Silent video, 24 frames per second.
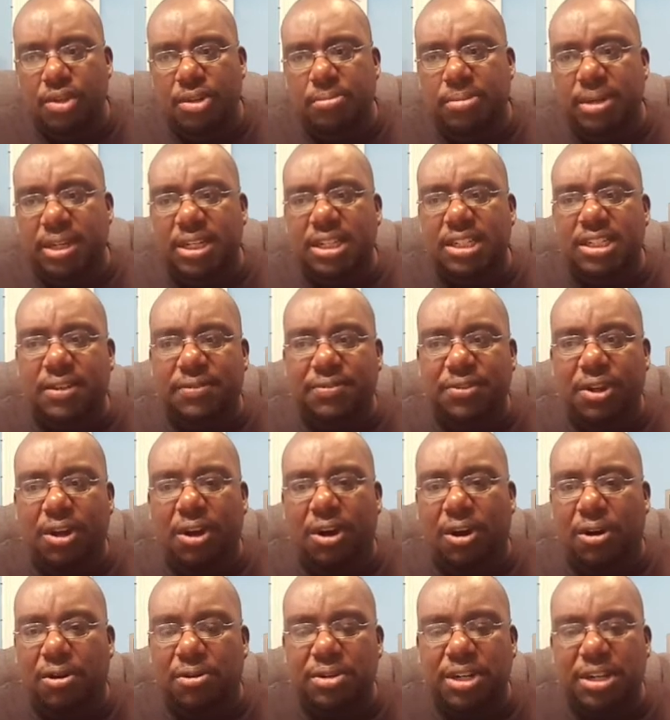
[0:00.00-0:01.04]
because of your
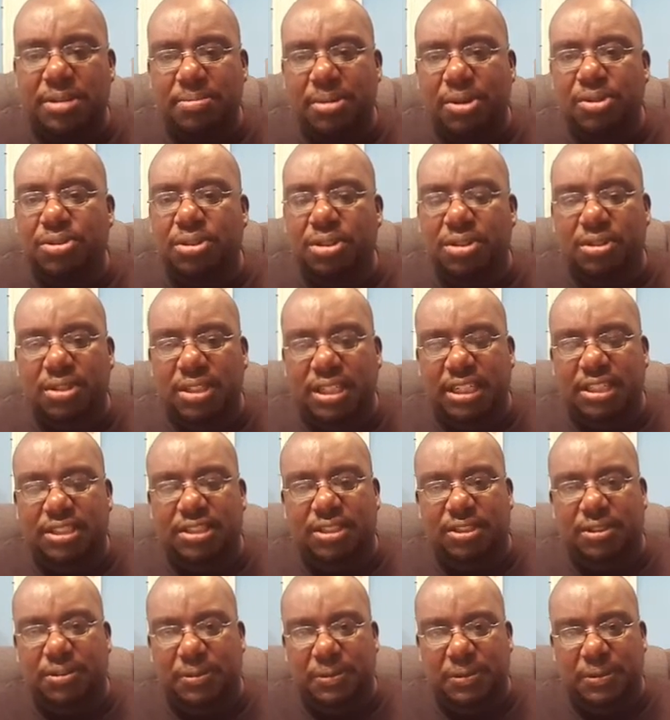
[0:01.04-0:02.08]
own emotional
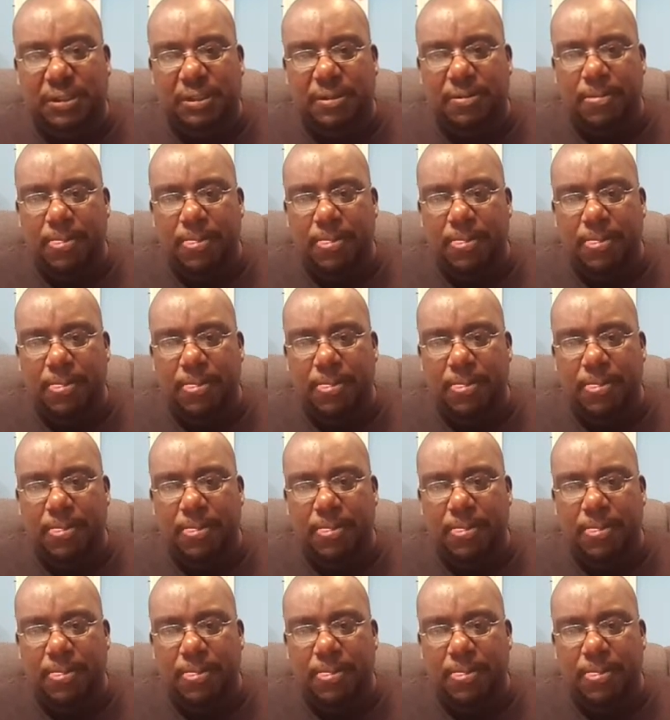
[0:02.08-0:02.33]
issues.